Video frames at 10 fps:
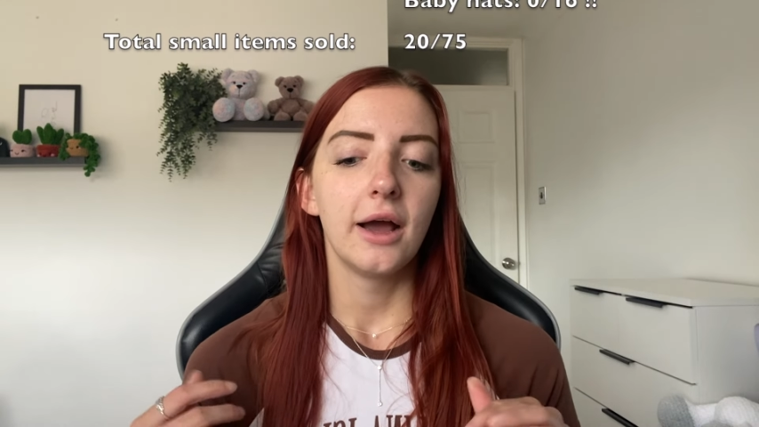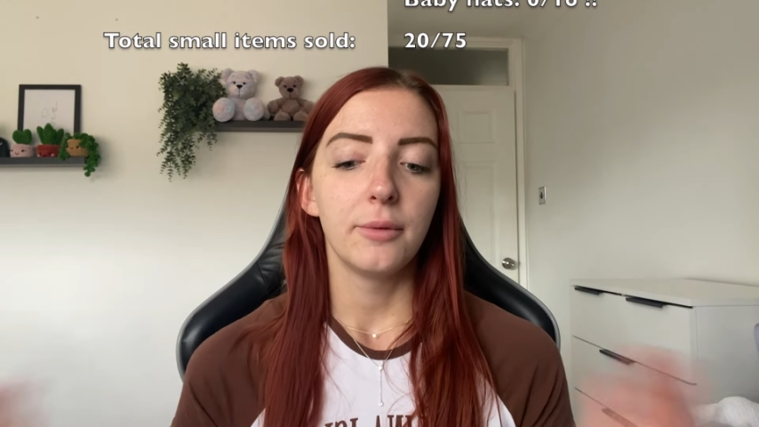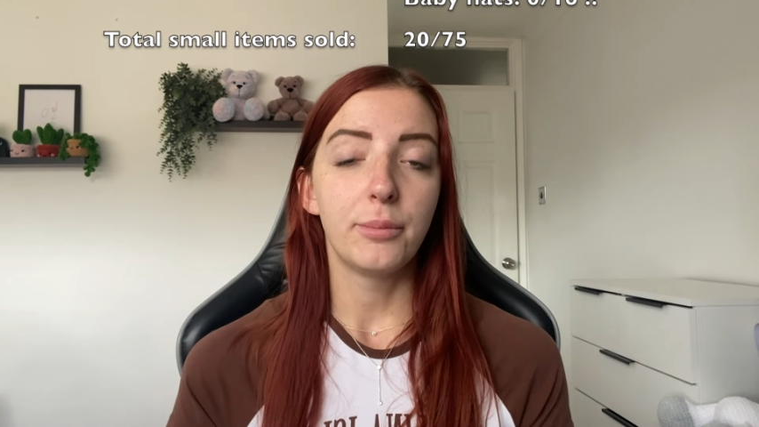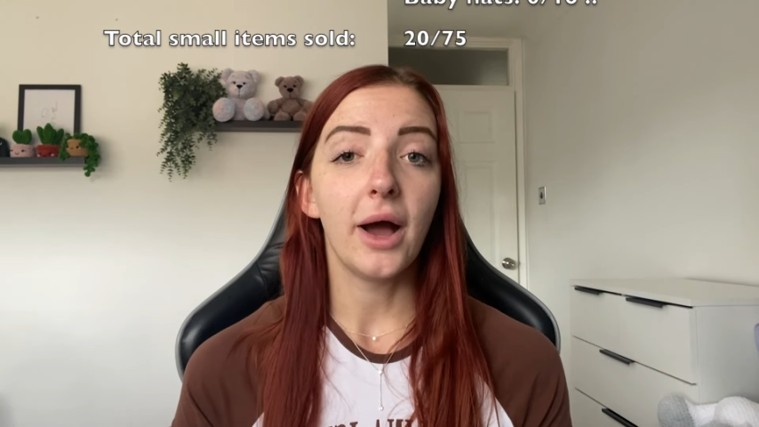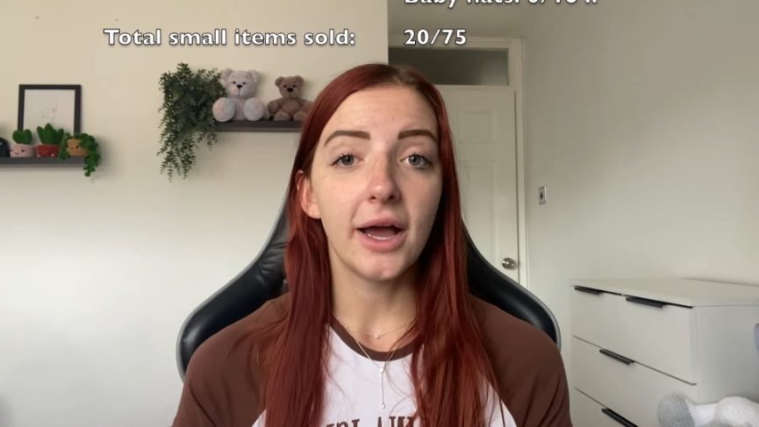
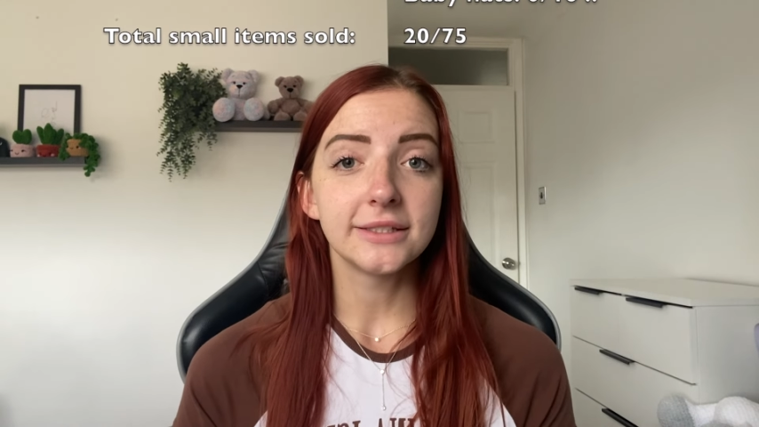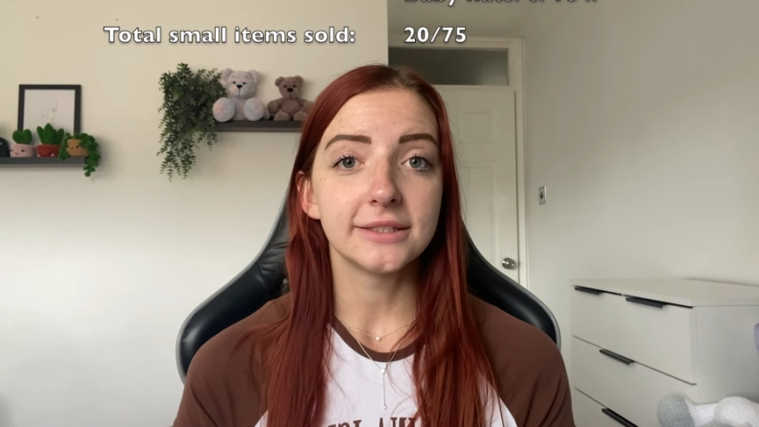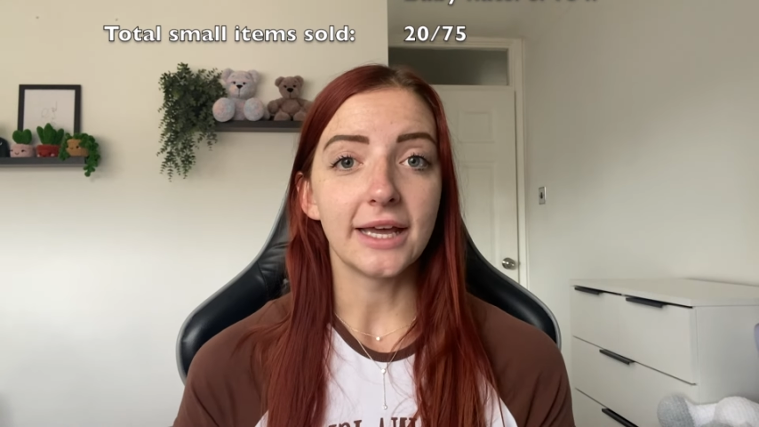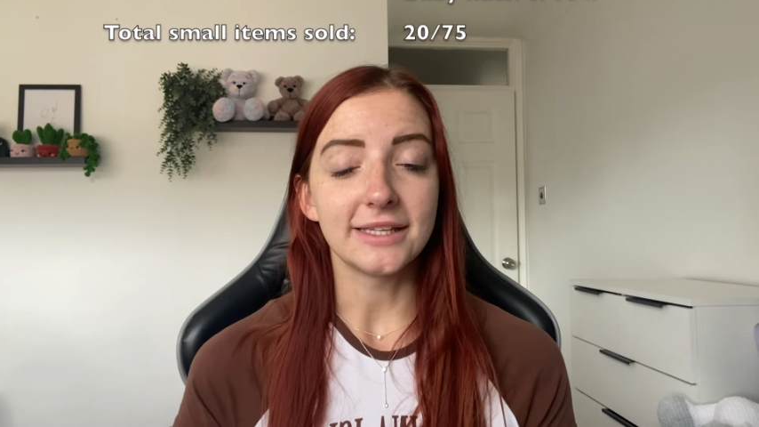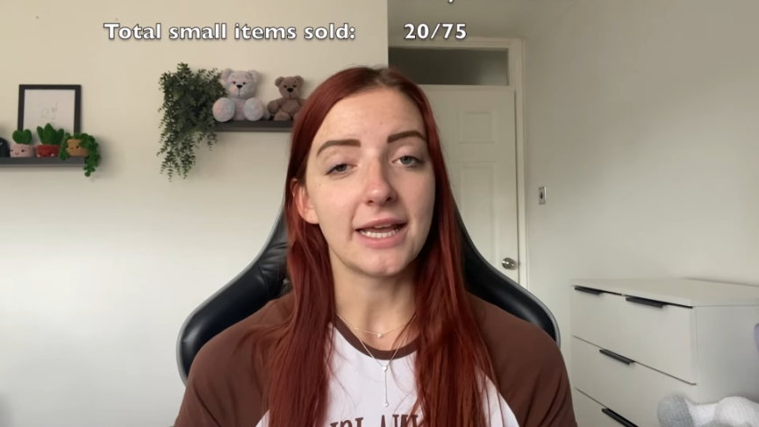But
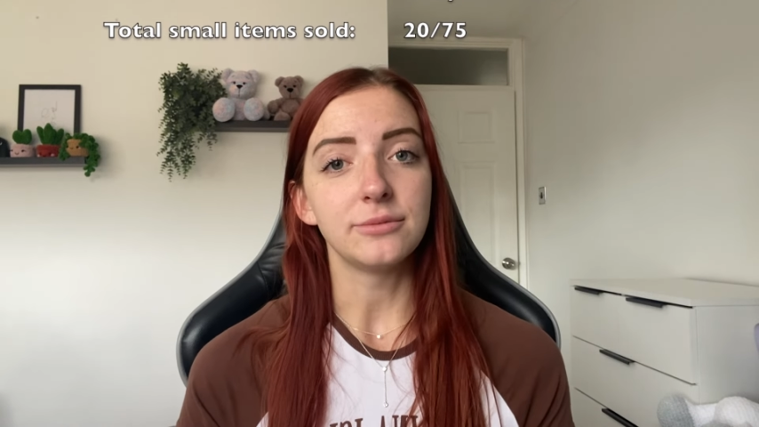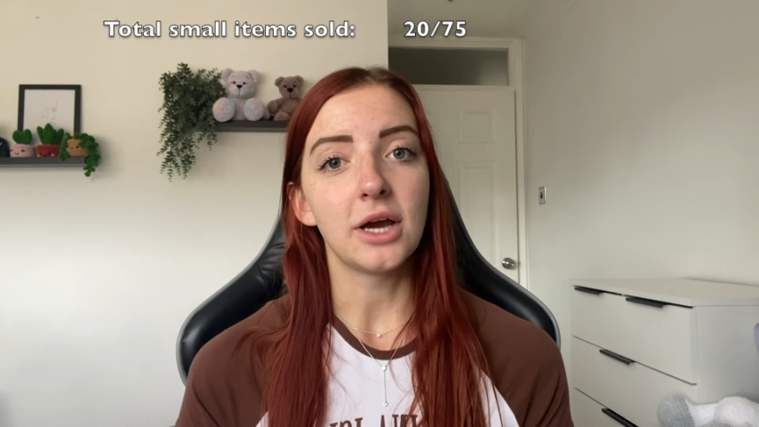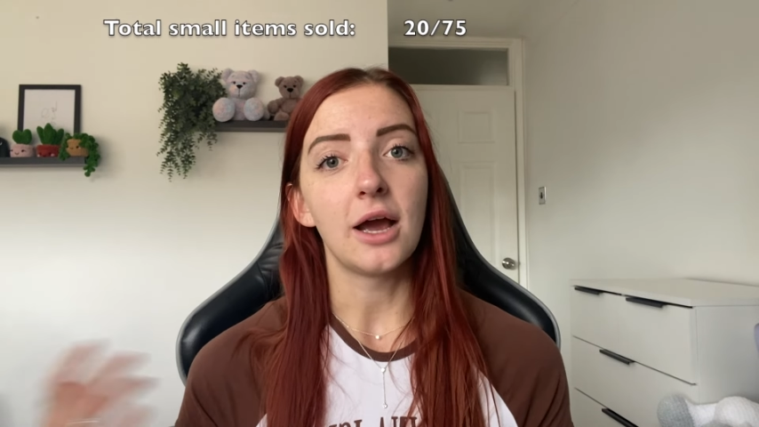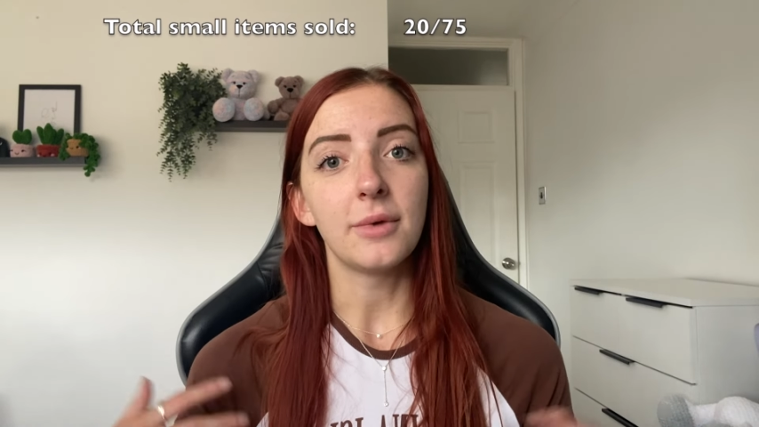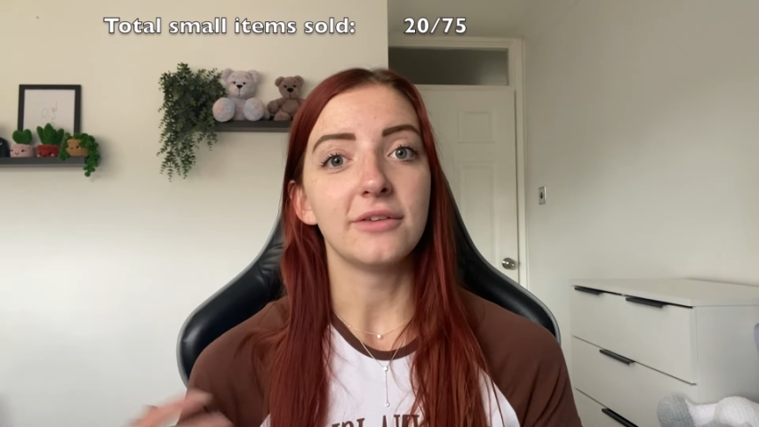at the same
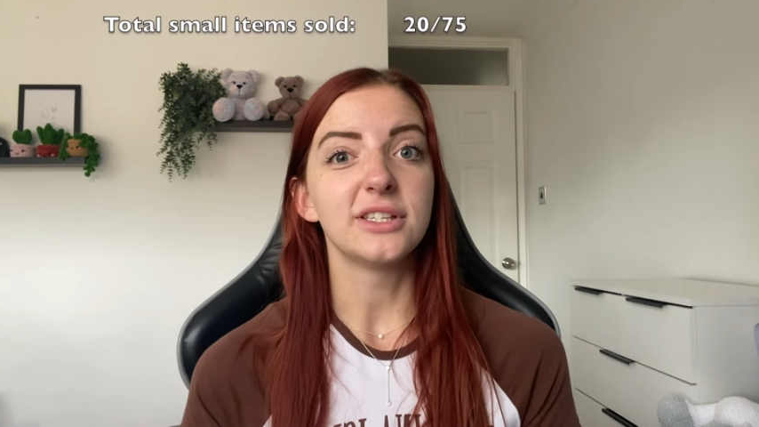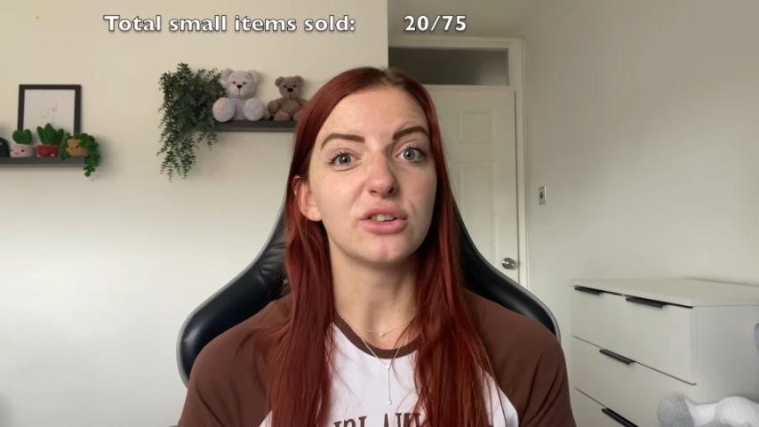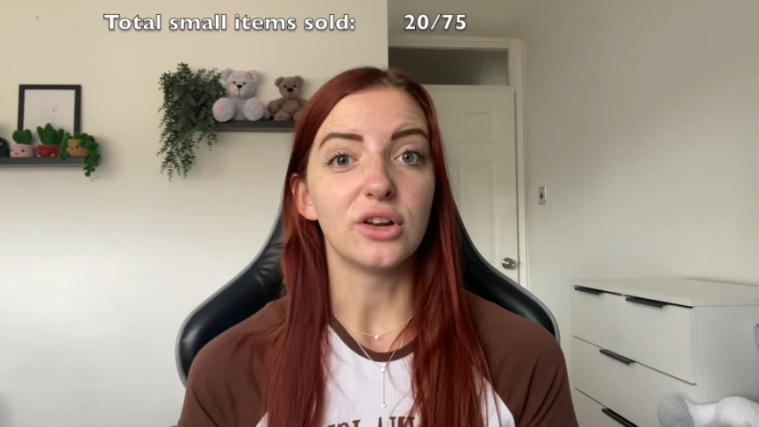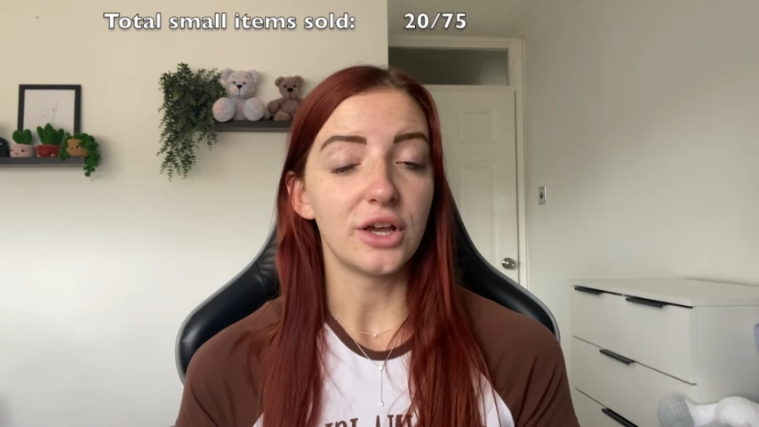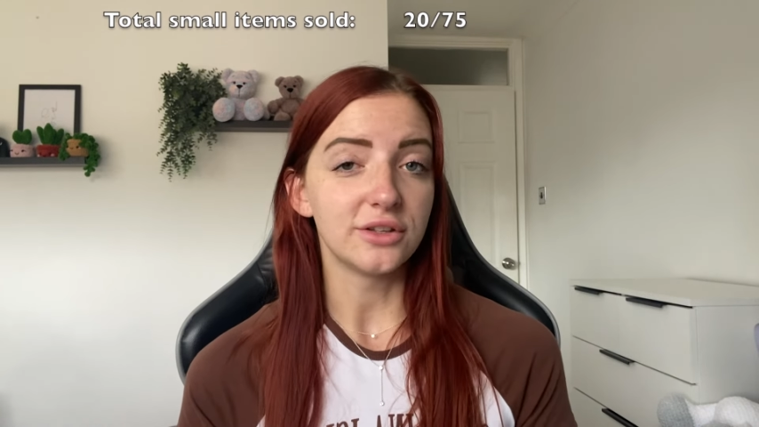time, I've still
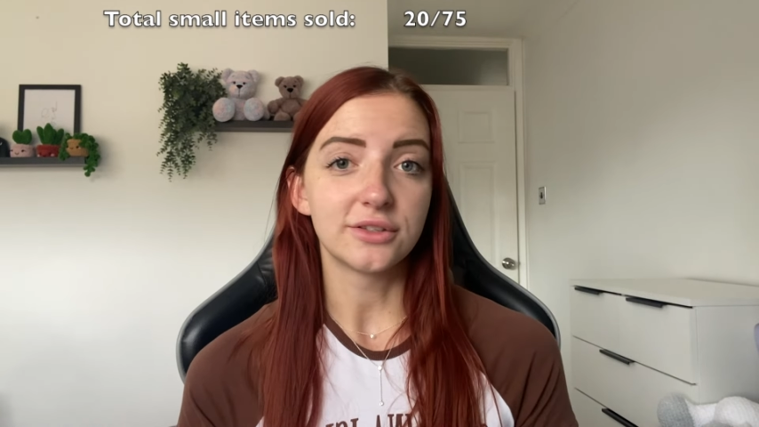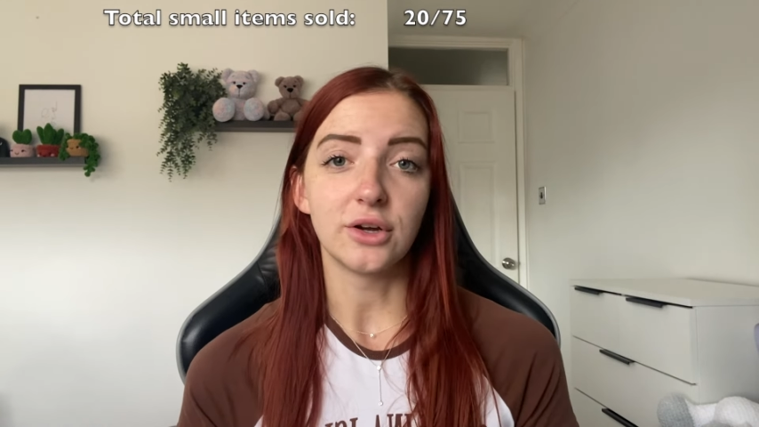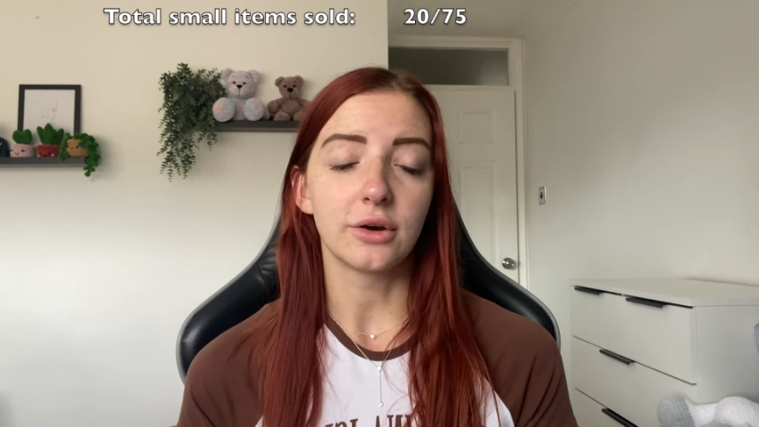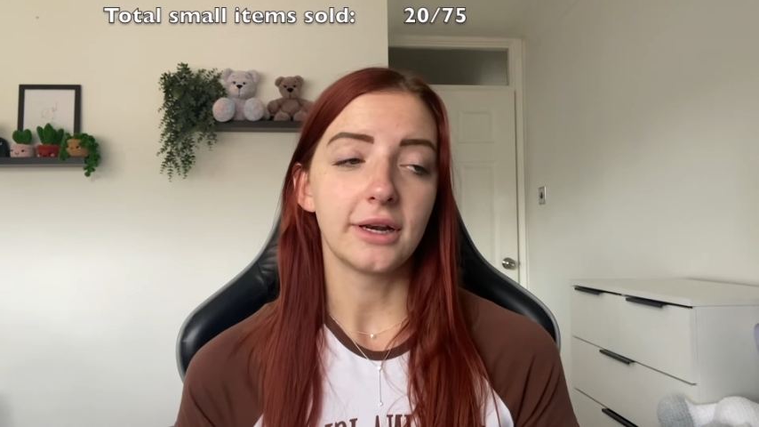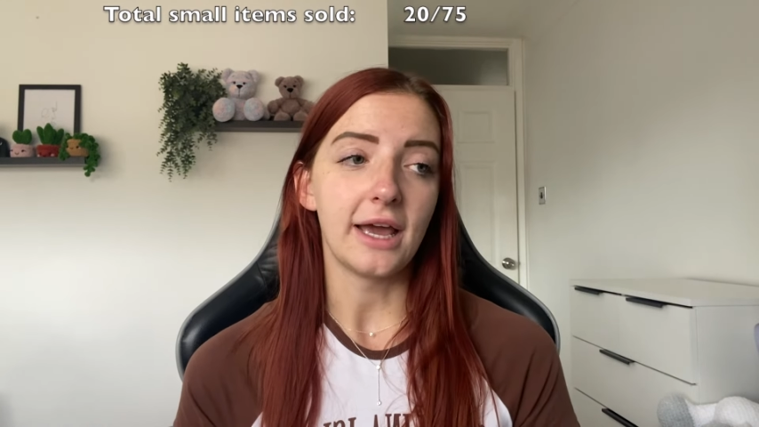got loads of
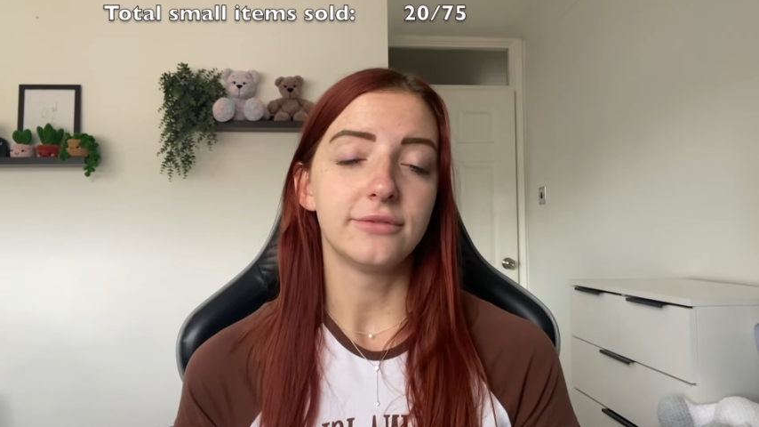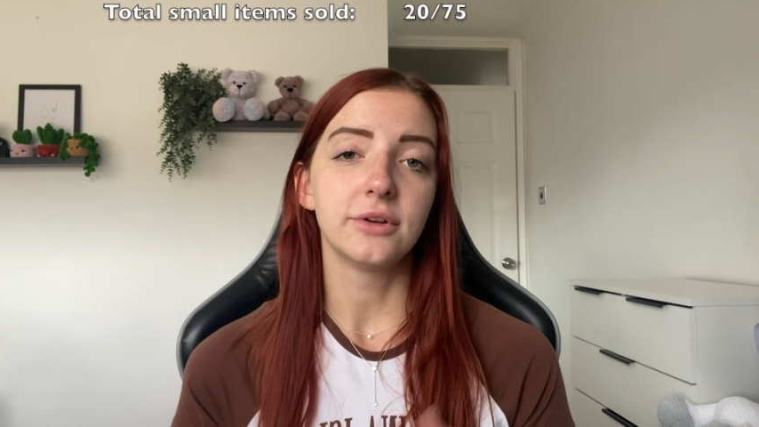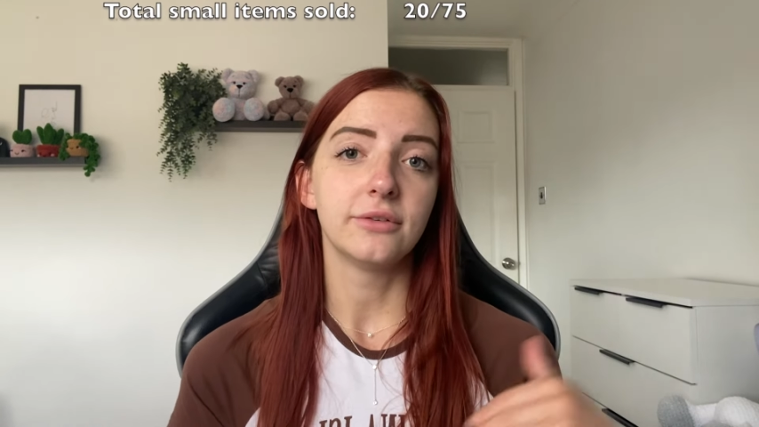stock left